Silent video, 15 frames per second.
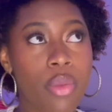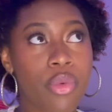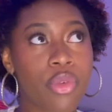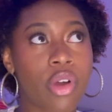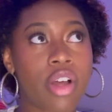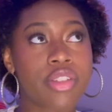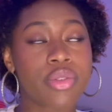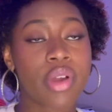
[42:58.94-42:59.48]

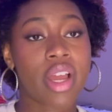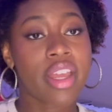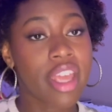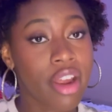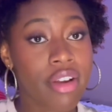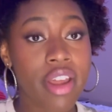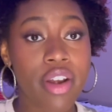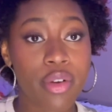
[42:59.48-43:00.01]
revolves around
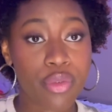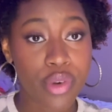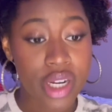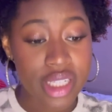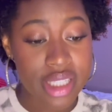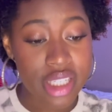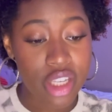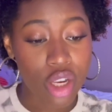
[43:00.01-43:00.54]
Carrie and her
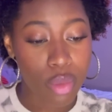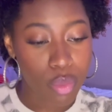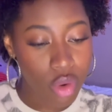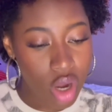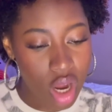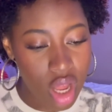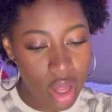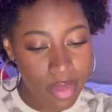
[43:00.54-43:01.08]
friend's senior
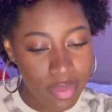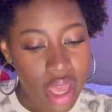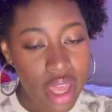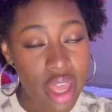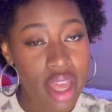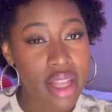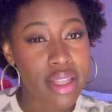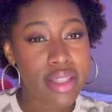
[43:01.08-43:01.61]
prom,
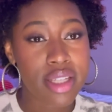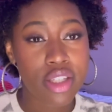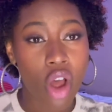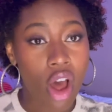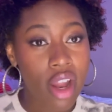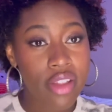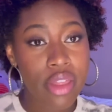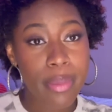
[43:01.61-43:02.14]
and since
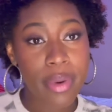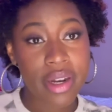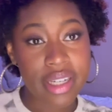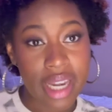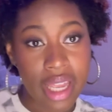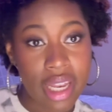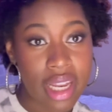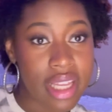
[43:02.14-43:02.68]
all of them are
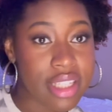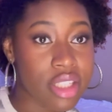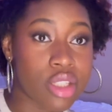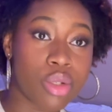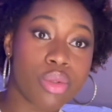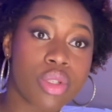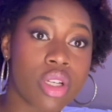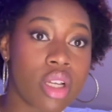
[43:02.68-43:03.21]
dateless
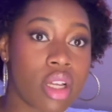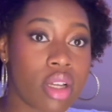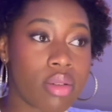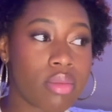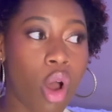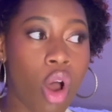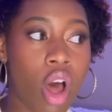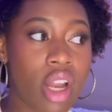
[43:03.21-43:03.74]
due to
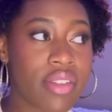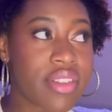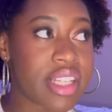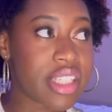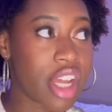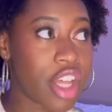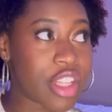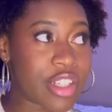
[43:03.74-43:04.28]
all of these other